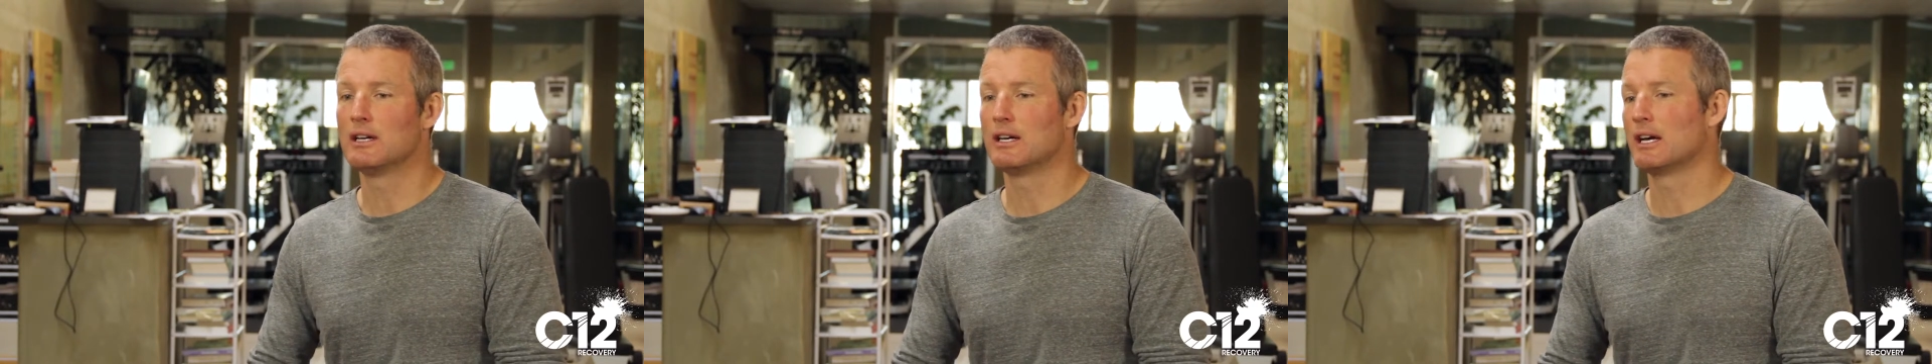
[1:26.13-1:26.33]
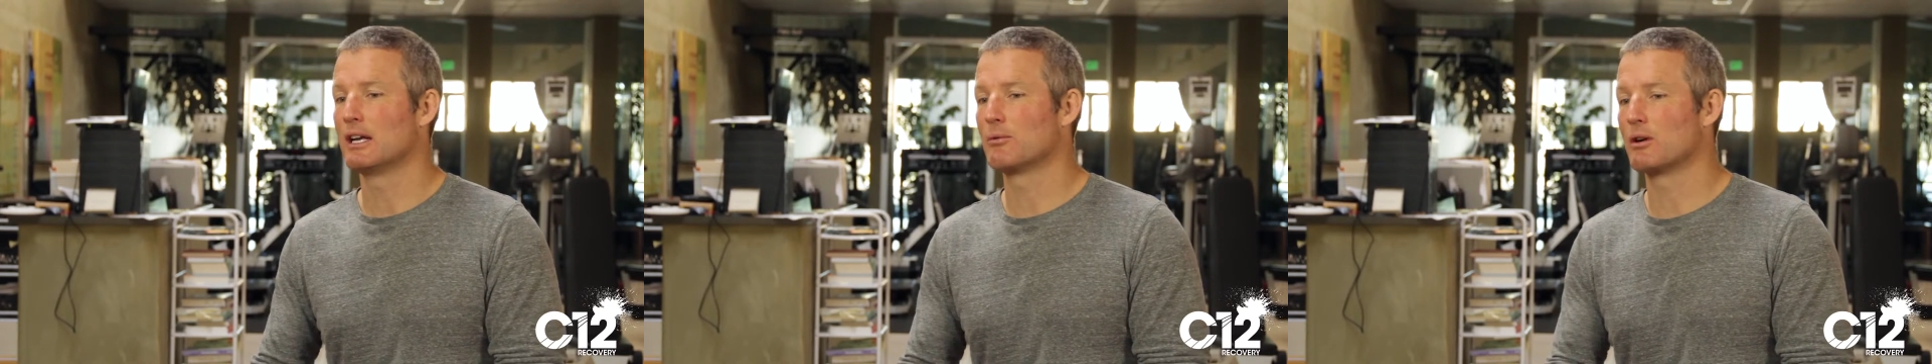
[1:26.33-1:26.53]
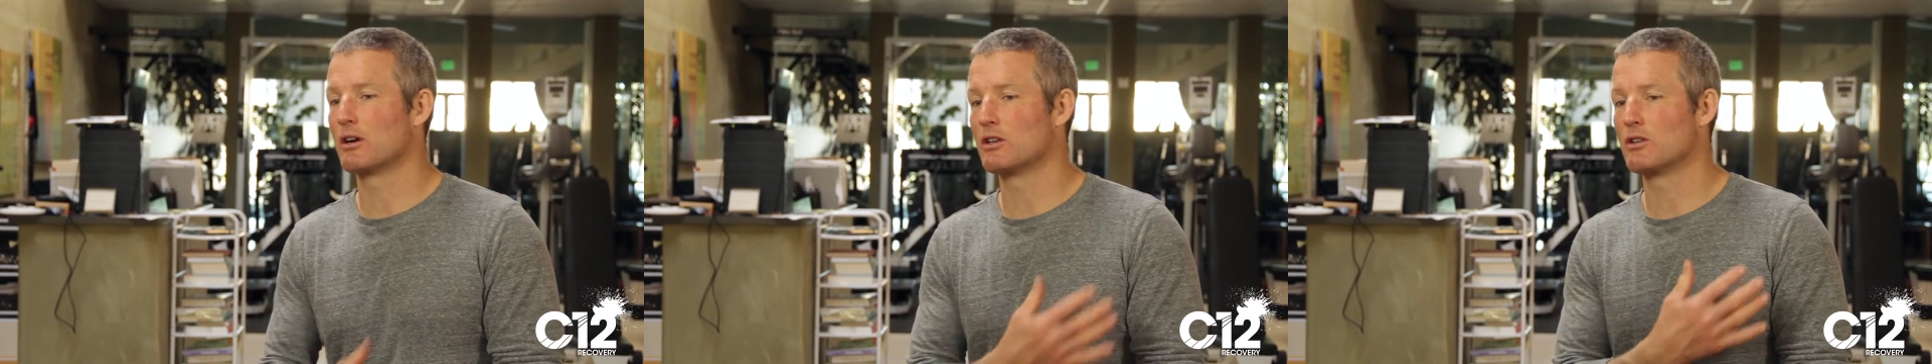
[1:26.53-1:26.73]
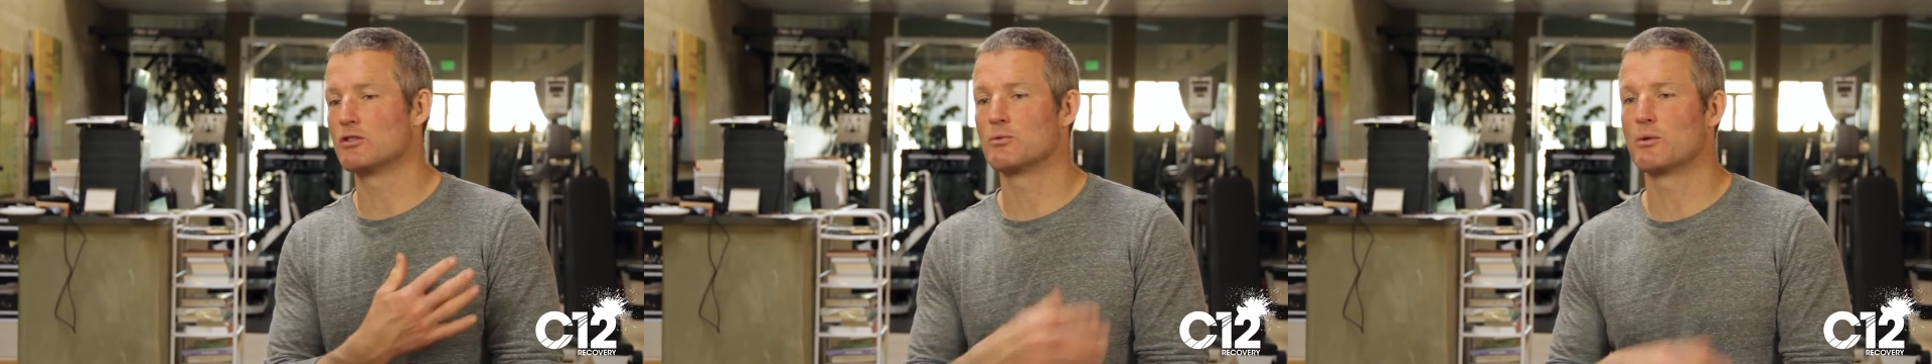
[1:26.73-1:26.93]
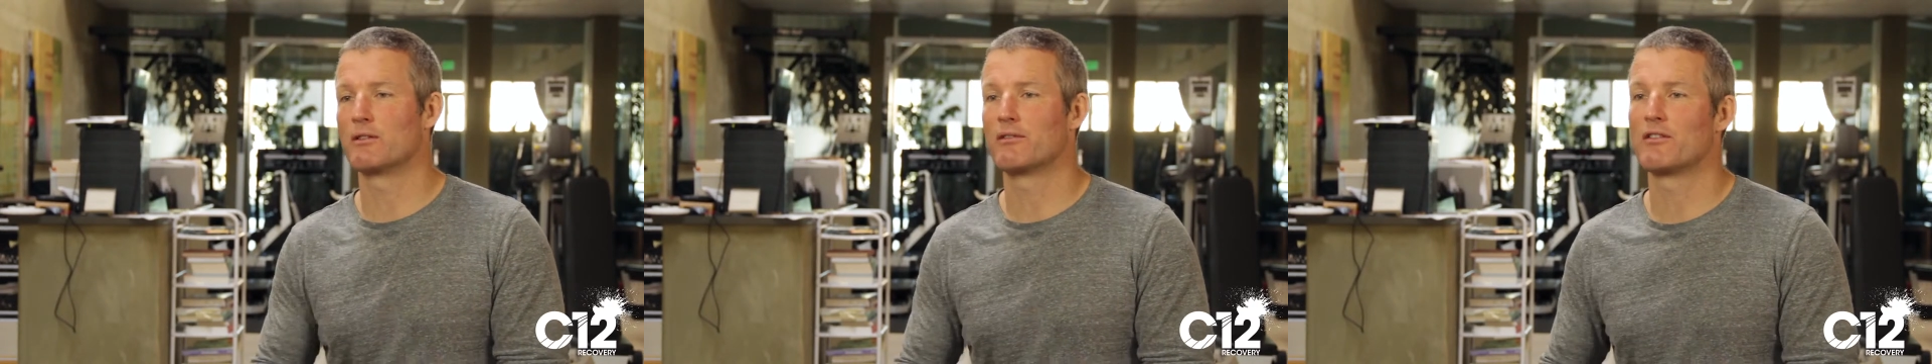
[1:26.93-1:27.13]
And we're going to
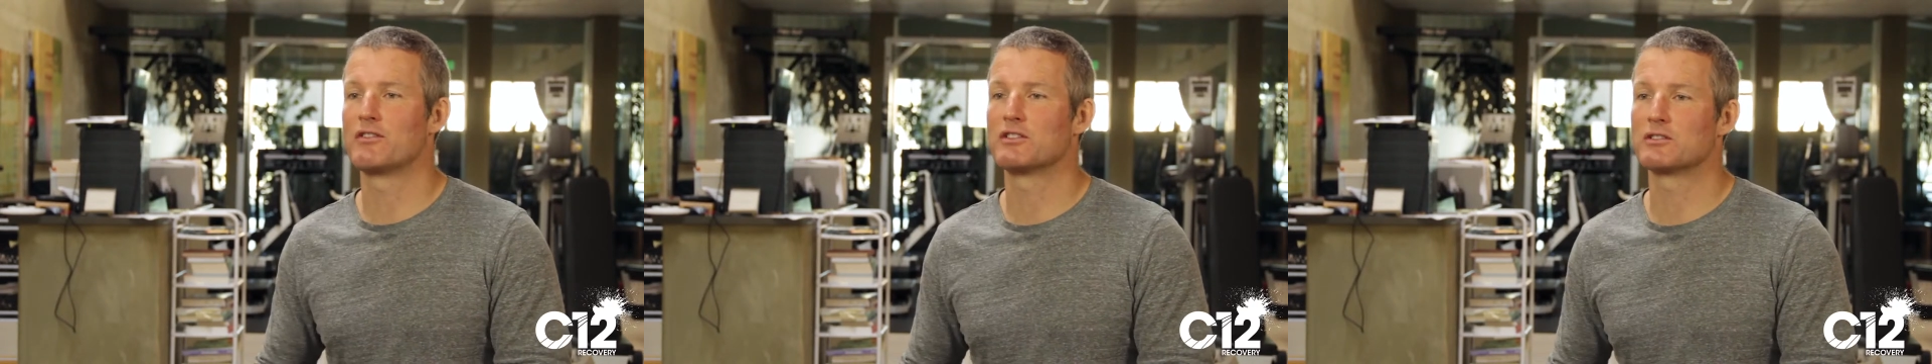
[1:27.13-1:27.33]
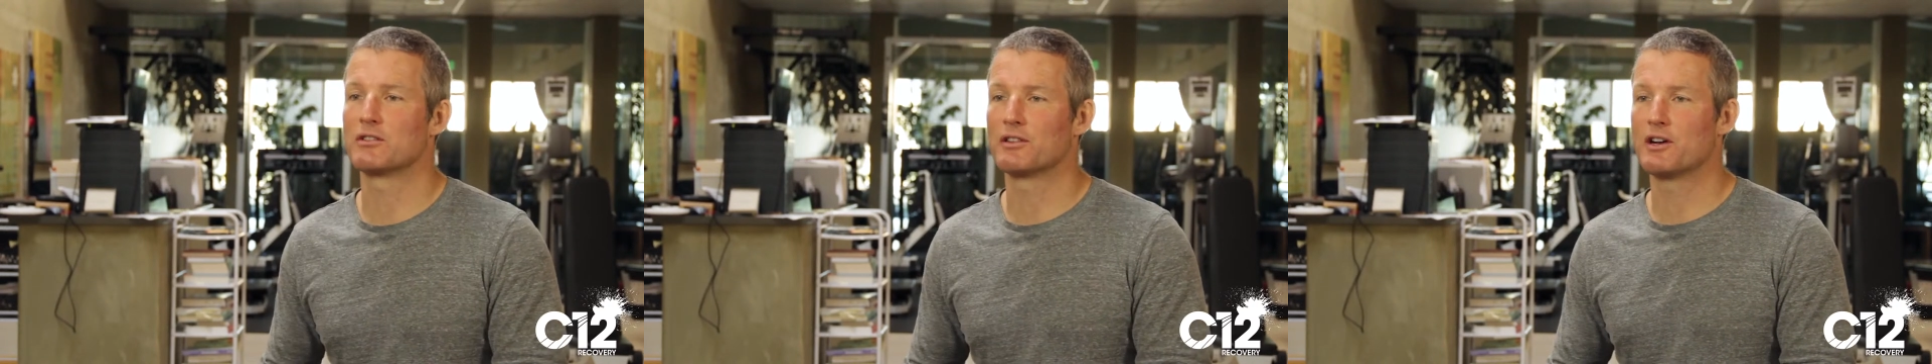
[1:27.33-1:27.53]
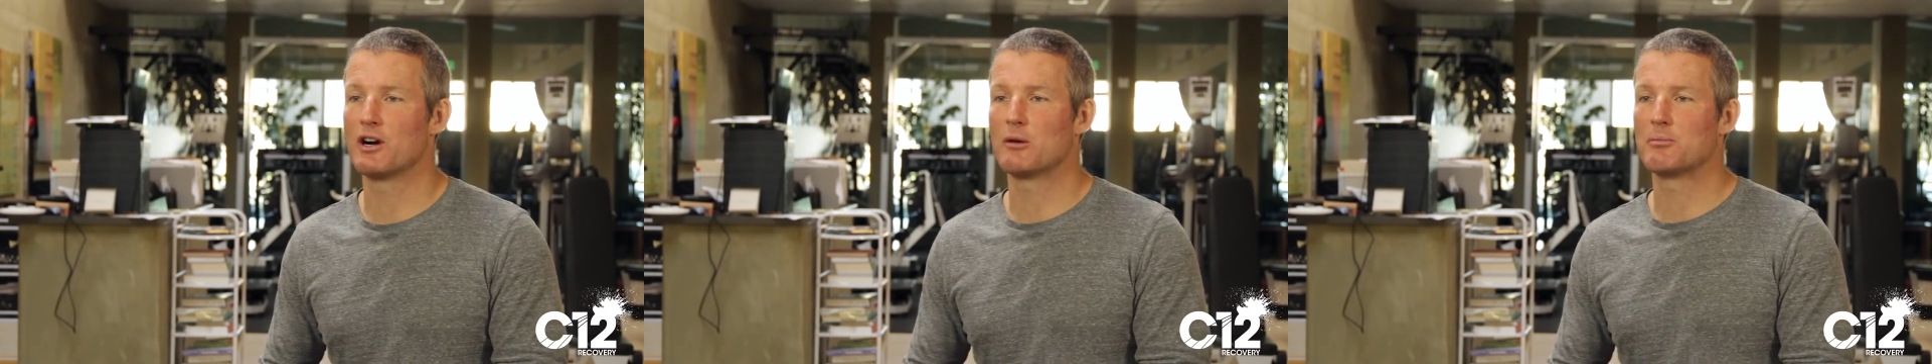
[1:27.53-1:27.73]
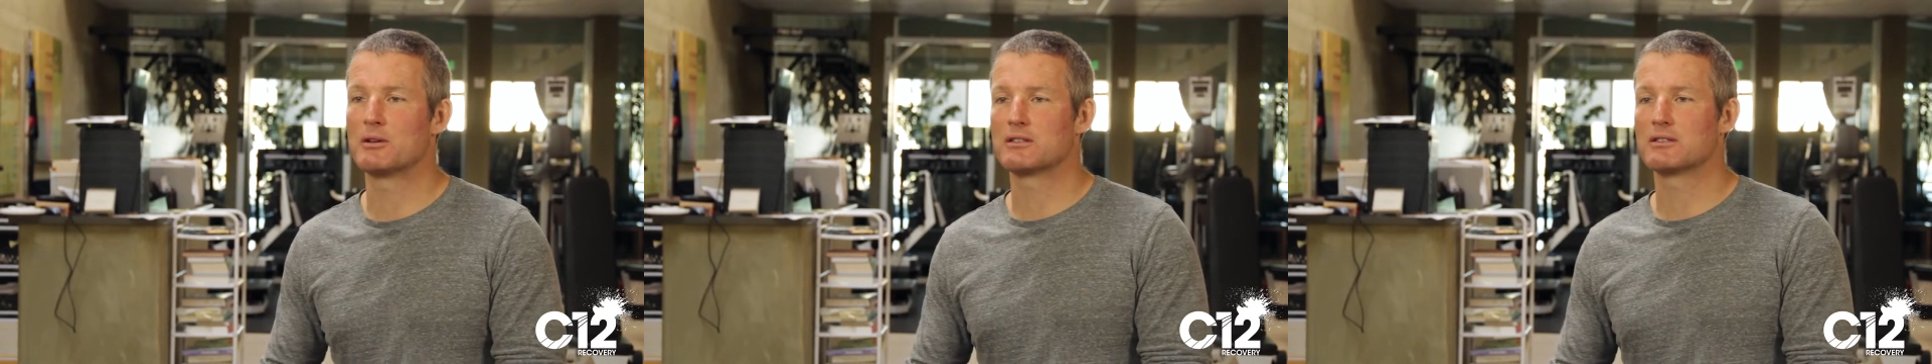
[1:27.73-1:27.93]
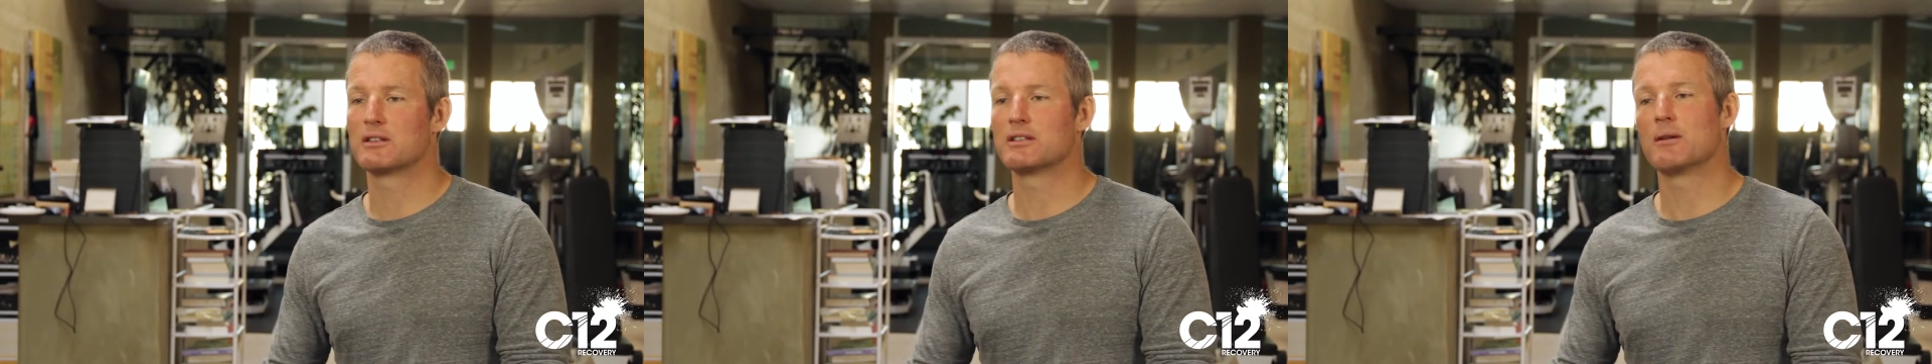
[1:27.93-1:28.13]
use one of our physical
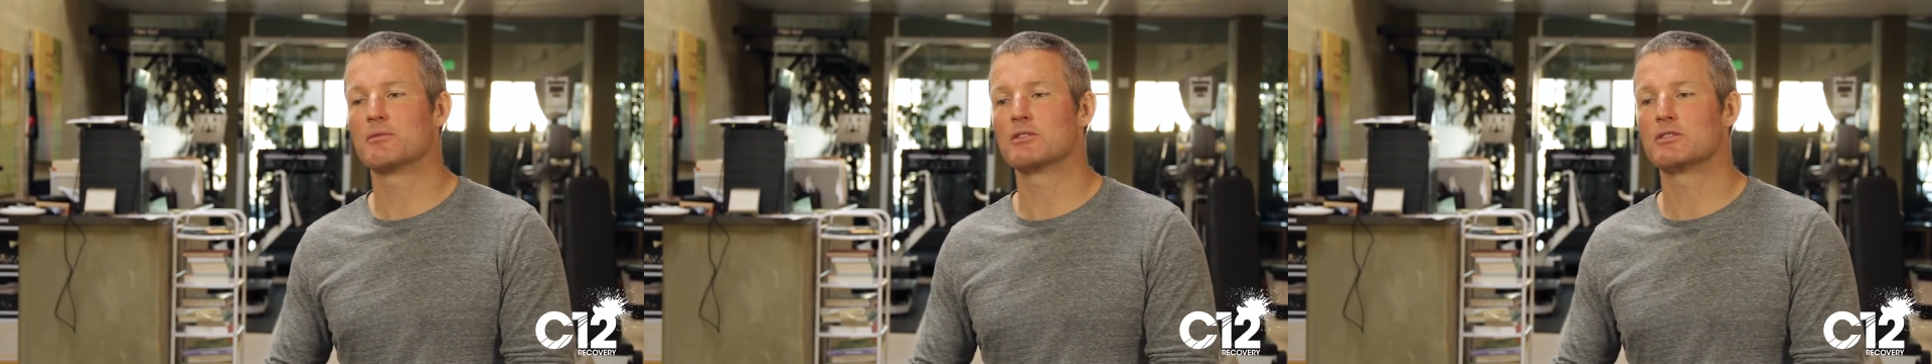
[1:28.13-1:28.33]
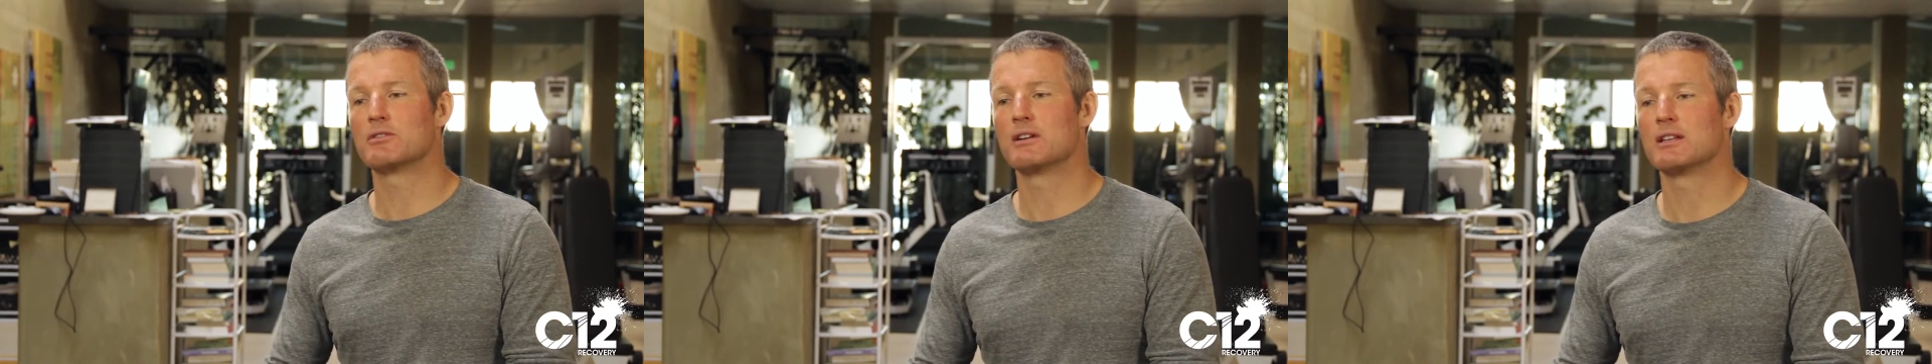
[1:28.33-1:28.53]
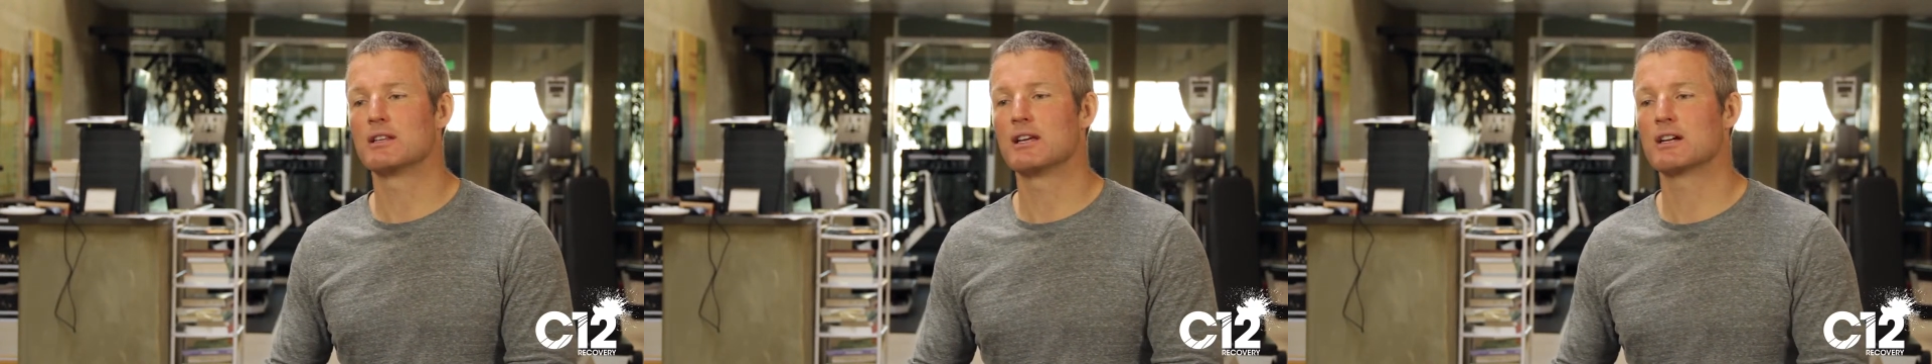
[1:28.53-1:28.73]
therapists to demonstrate